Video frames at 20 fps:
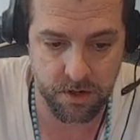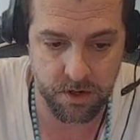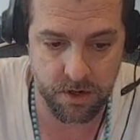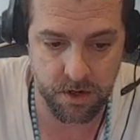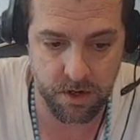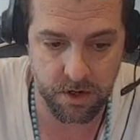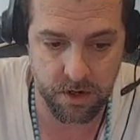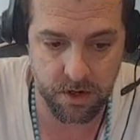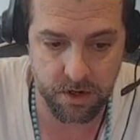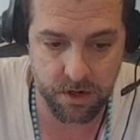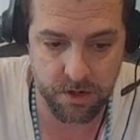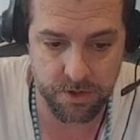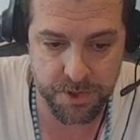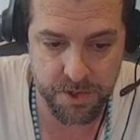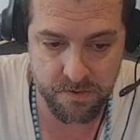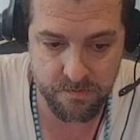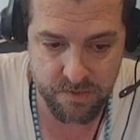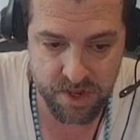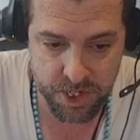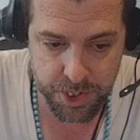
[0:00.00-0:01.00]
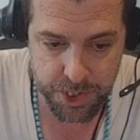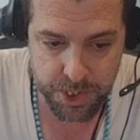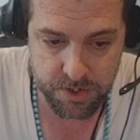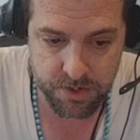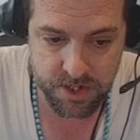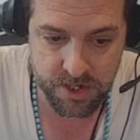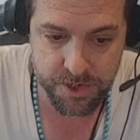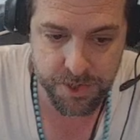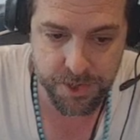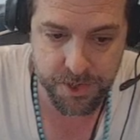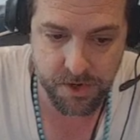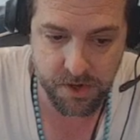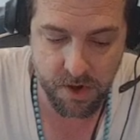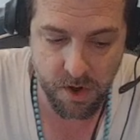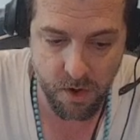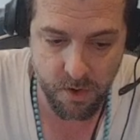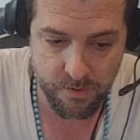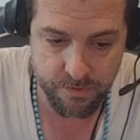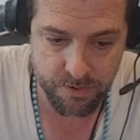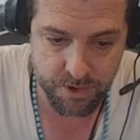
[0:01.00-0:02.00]
a dimensionless
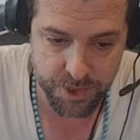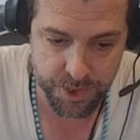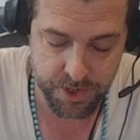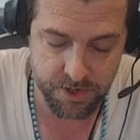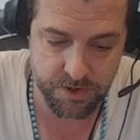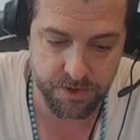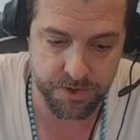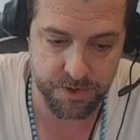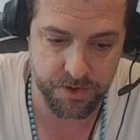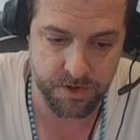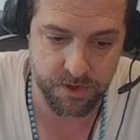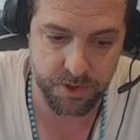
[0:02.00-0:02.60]
coefficient